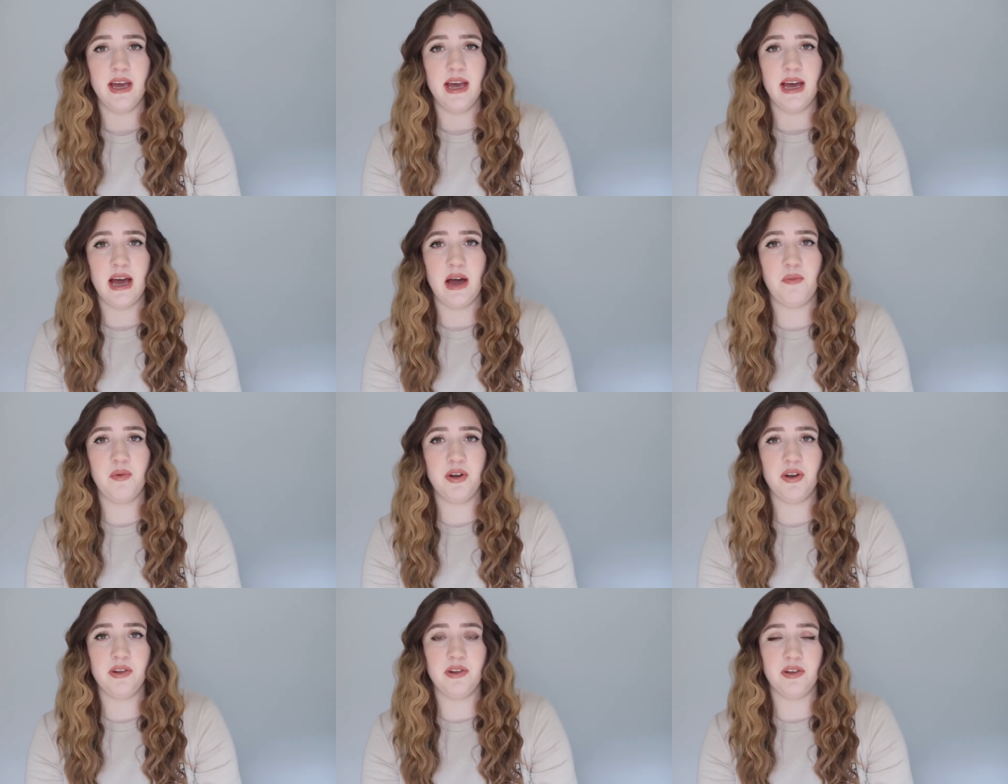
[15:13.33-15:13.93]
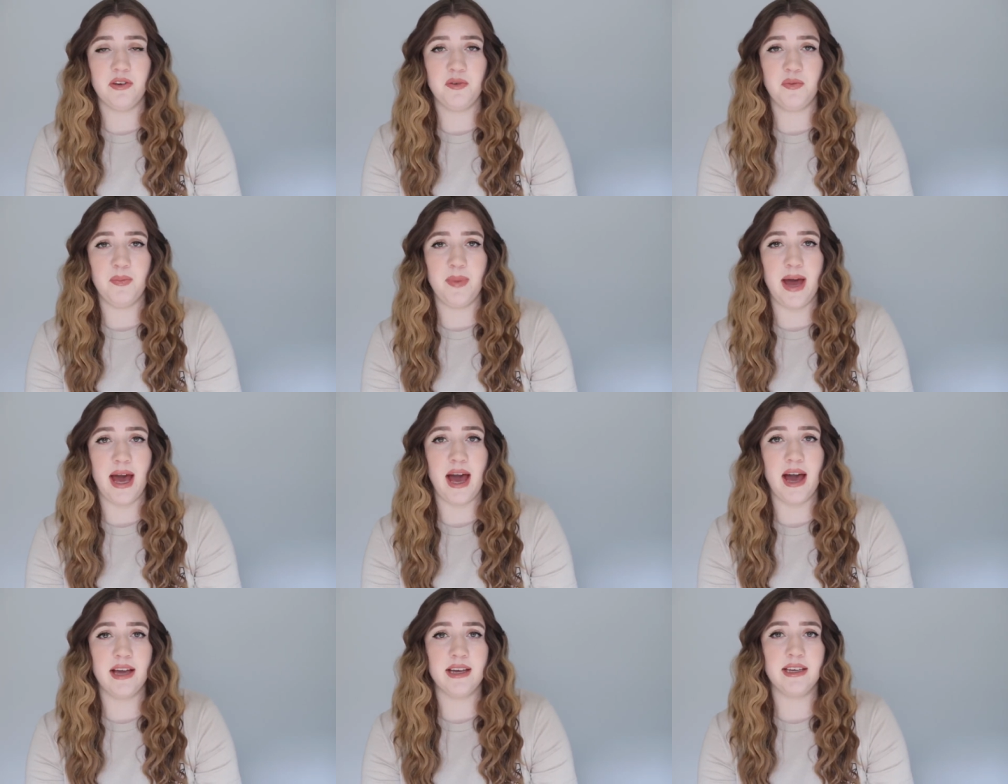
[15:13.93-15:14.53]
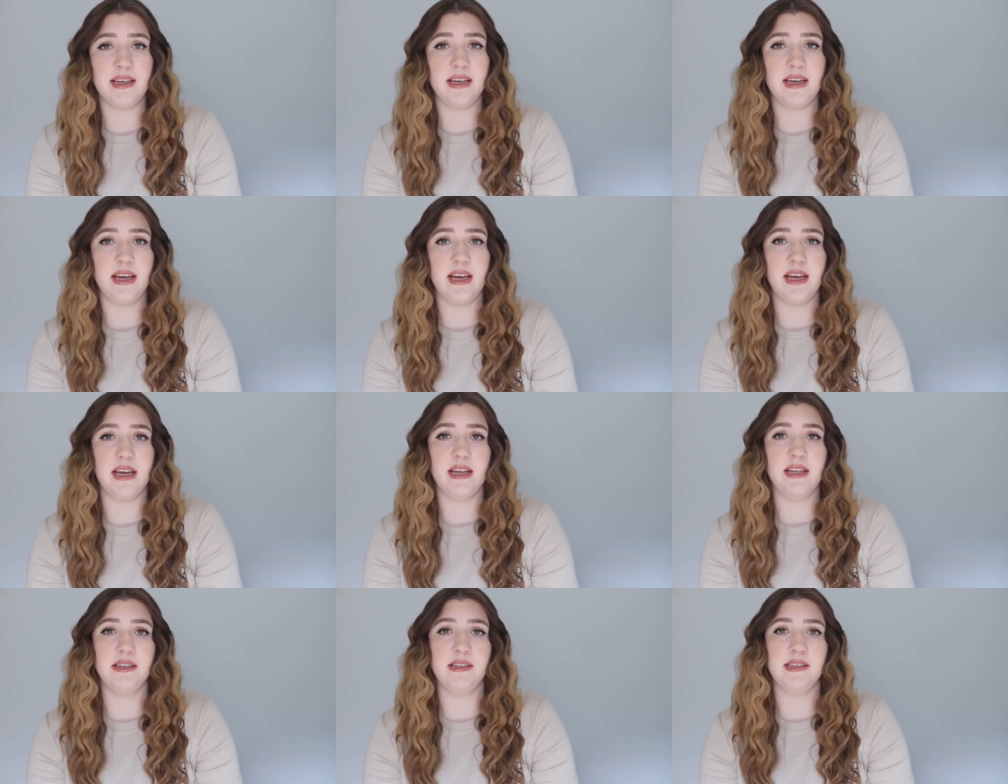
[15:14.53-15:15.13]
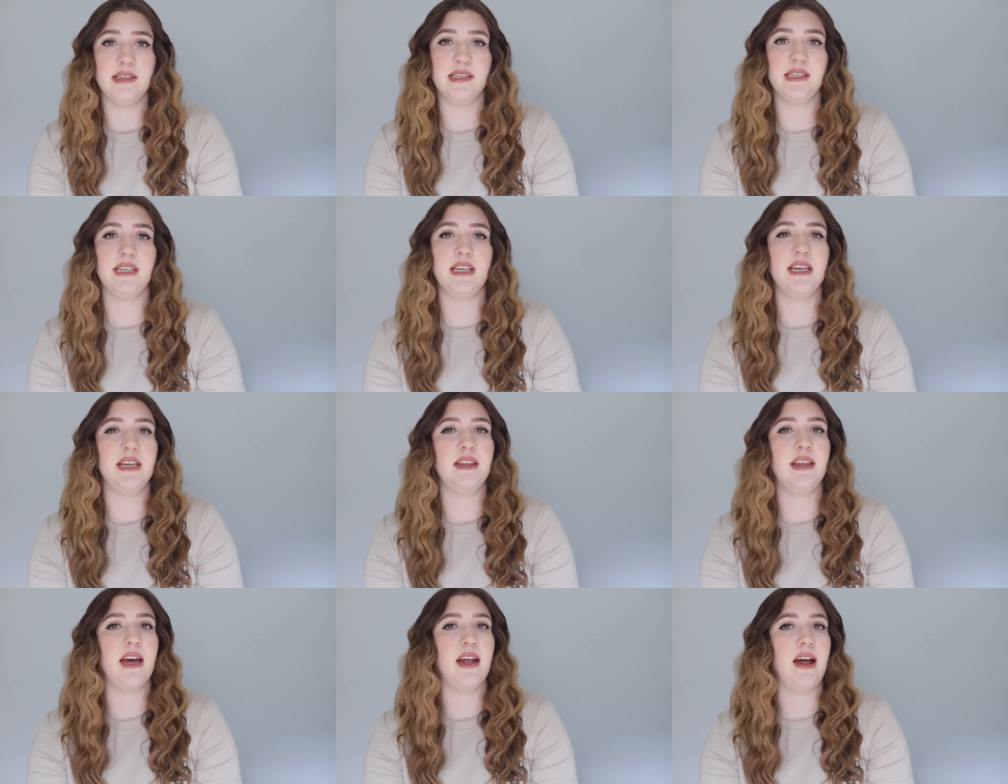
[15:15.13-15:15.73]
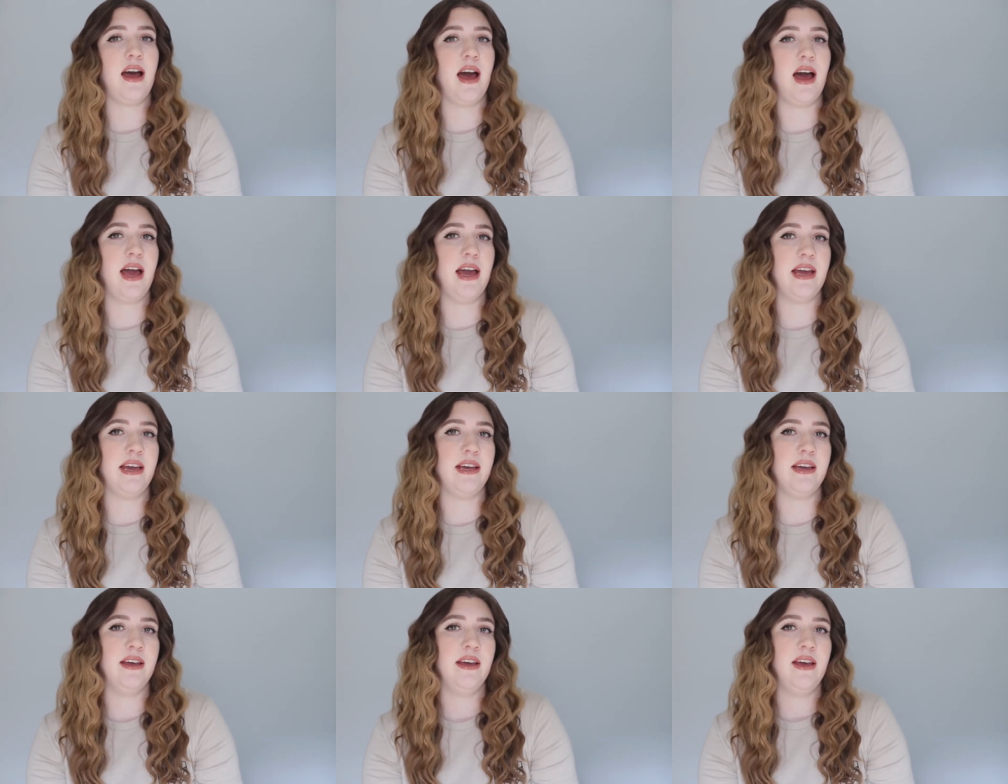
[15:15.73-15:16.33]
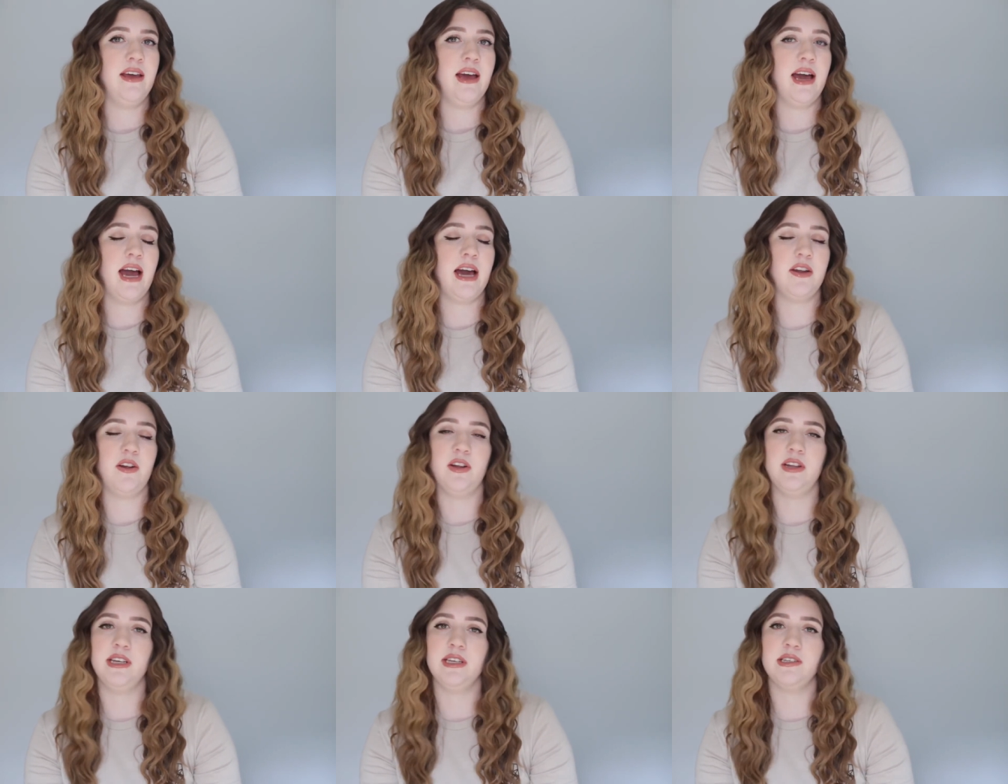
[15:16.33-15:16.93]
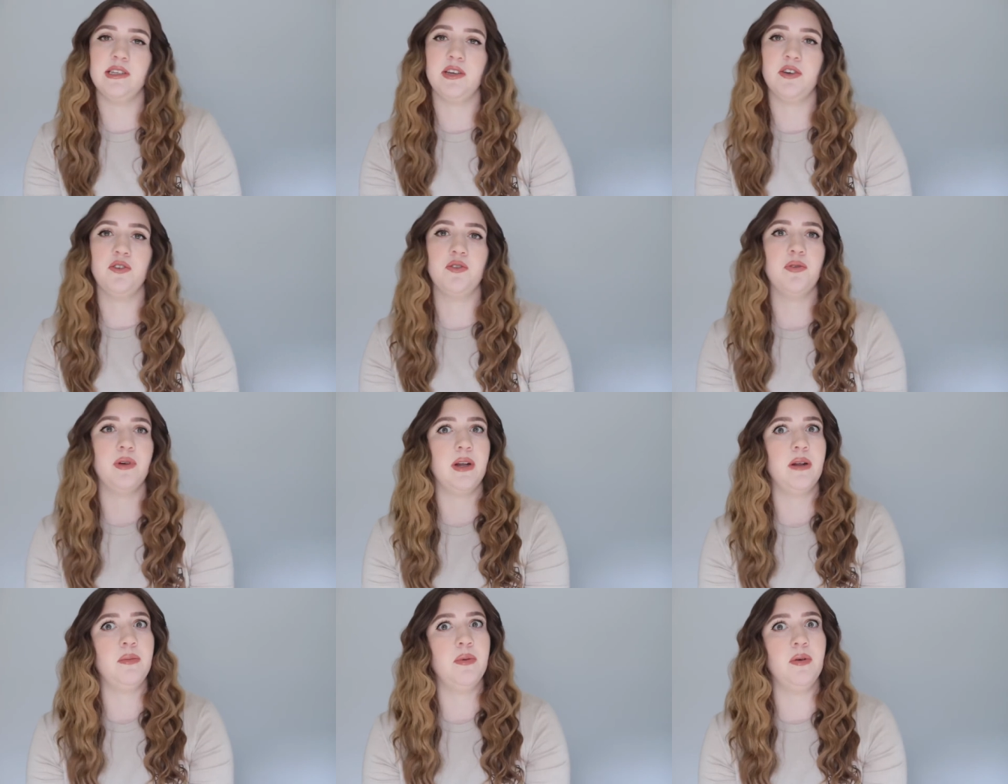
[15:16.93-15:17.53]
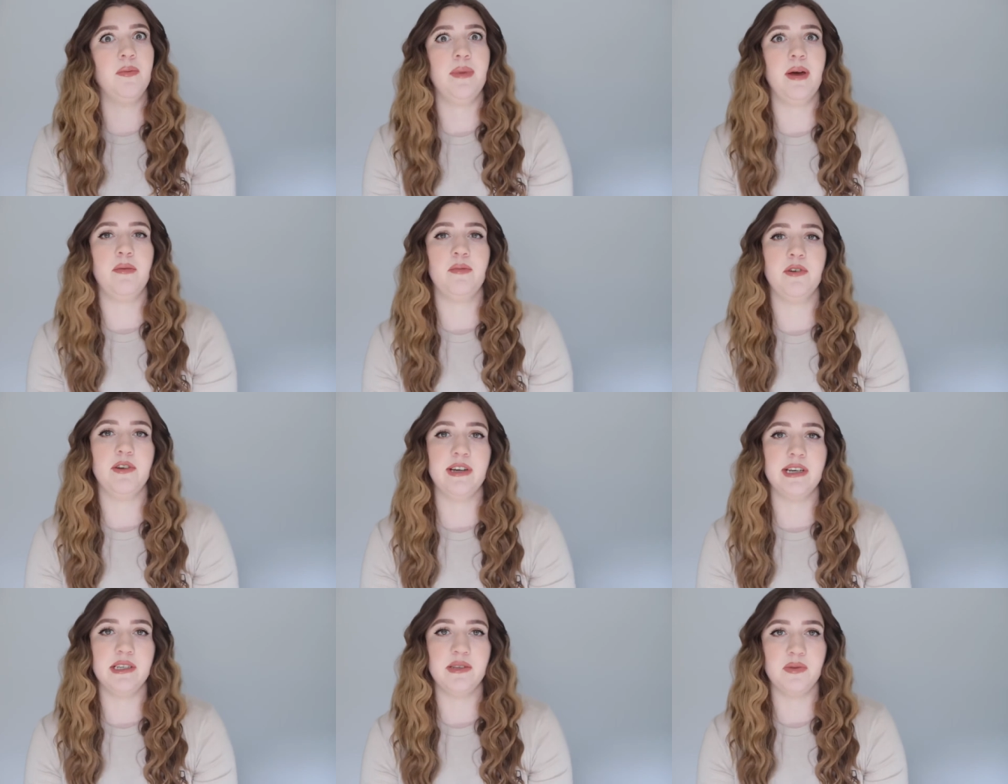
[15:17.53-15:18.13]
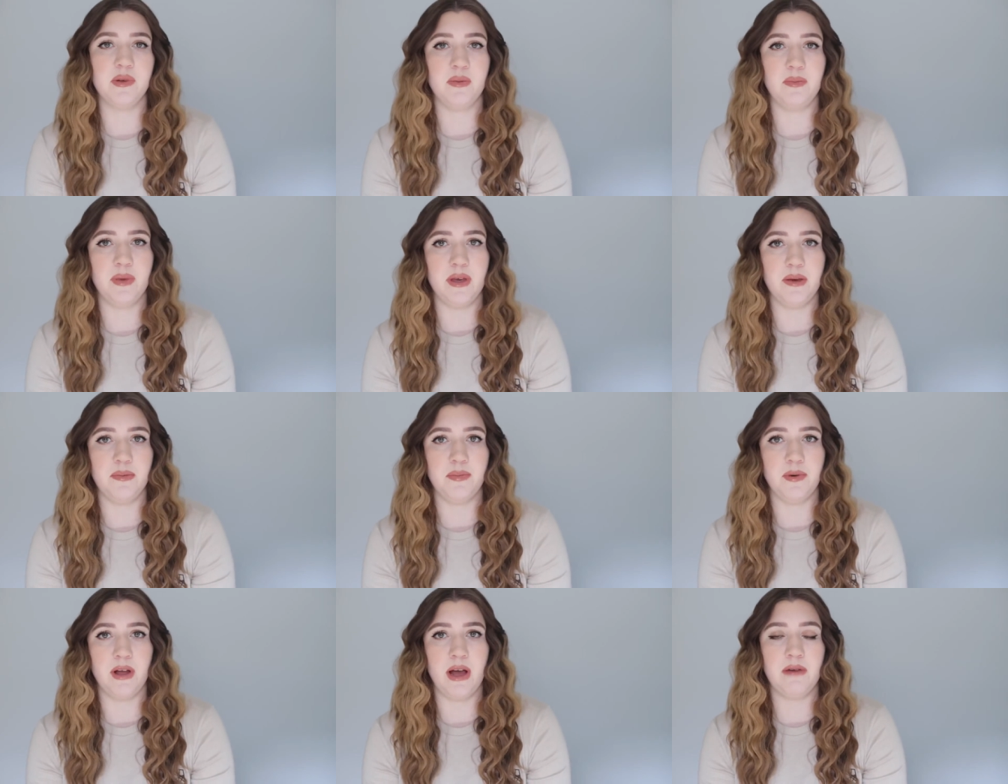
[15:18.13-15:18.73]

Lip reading: I want to look back and see that I had all these incredible memories with people.